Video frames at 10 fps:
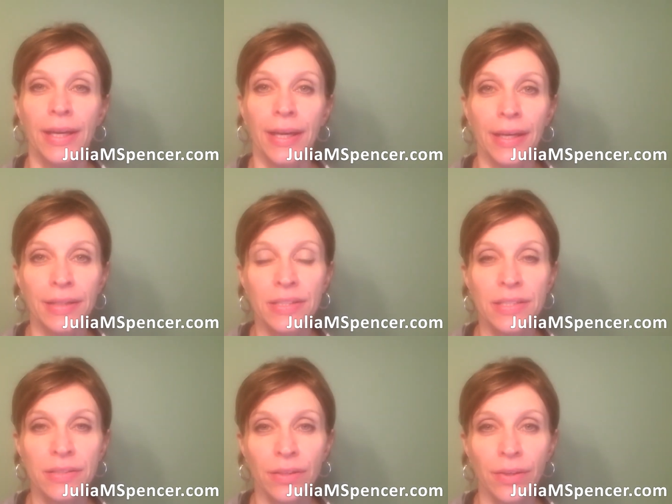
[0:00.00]
and
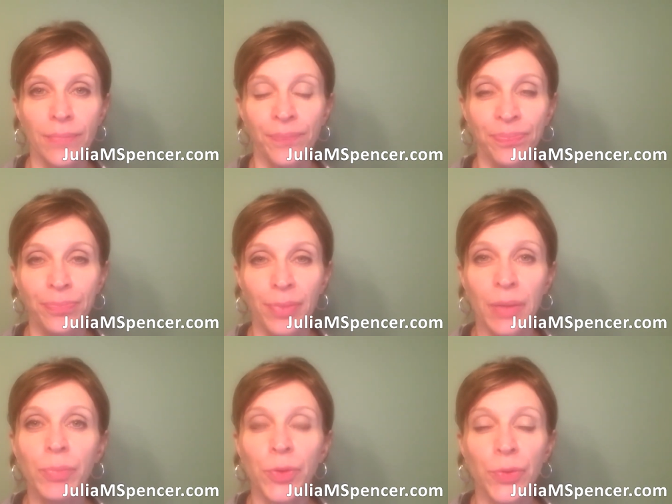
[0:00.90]
um,
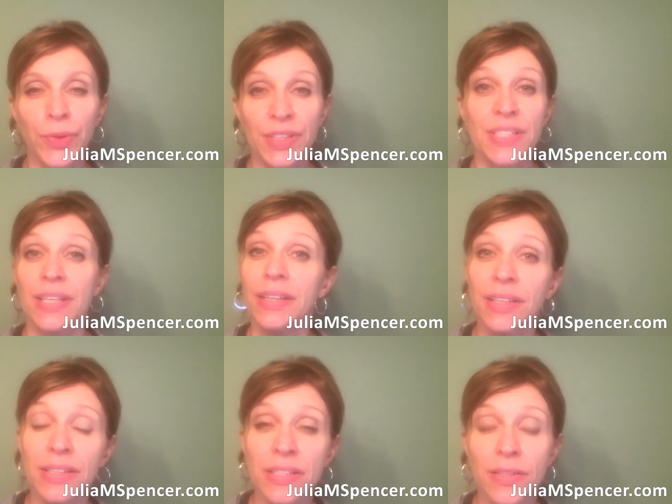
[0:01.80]
people,
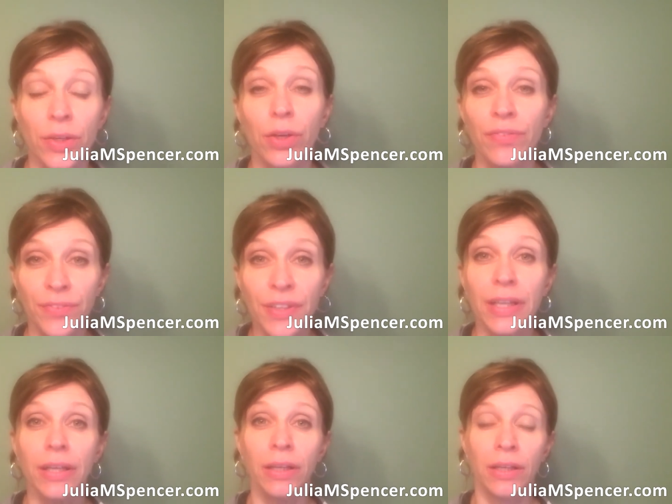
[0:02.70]
descendants of
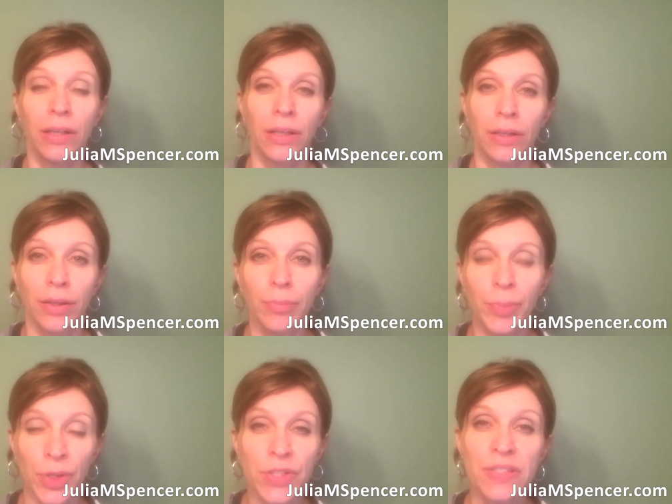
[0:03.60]
the um,
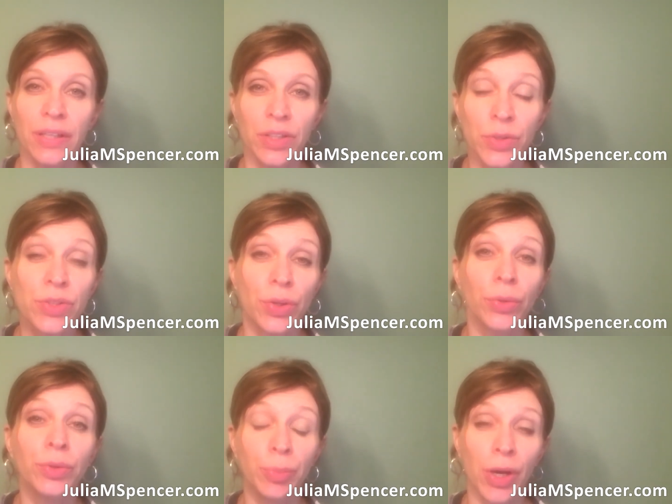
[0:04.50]
person that used to
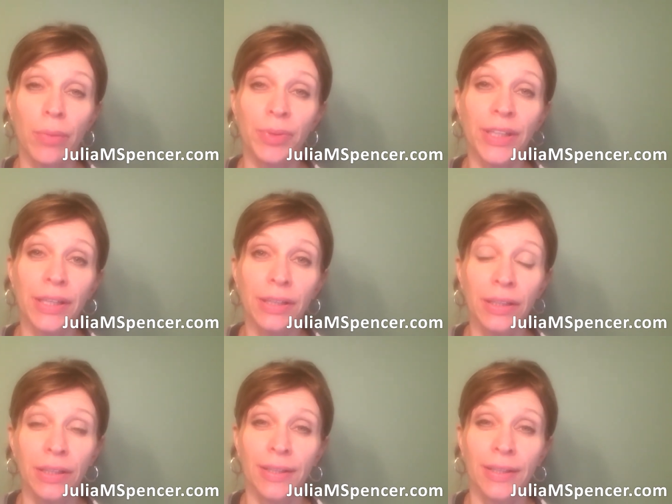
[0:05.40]
own the property